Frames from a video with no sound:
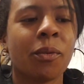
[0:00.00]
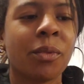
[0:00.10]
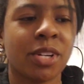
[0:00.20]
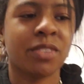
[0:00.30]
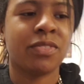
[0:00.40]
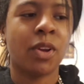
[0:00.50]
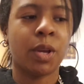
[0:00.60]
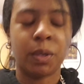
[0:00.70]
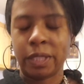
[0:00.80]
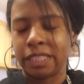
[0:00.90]

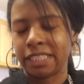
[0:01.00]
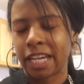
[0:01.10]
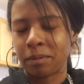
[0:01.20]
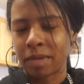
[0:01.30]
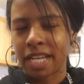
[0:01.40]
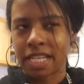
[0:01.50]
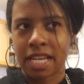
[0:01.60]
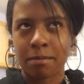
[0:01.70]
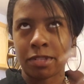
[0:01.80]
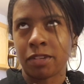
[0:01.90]
wonderful segment,
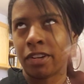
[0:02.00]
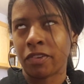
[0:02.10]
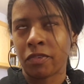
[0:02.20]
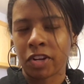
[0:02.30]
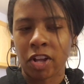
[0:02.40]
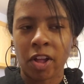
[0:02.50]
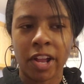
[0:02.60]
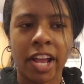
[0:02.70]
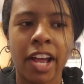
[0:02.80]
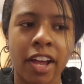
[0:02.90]
episode, whatever you want to call
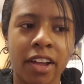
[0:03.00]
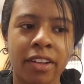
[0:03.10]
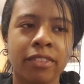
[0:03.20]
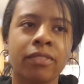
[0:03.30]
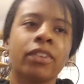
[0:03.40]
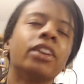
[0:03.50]
it, of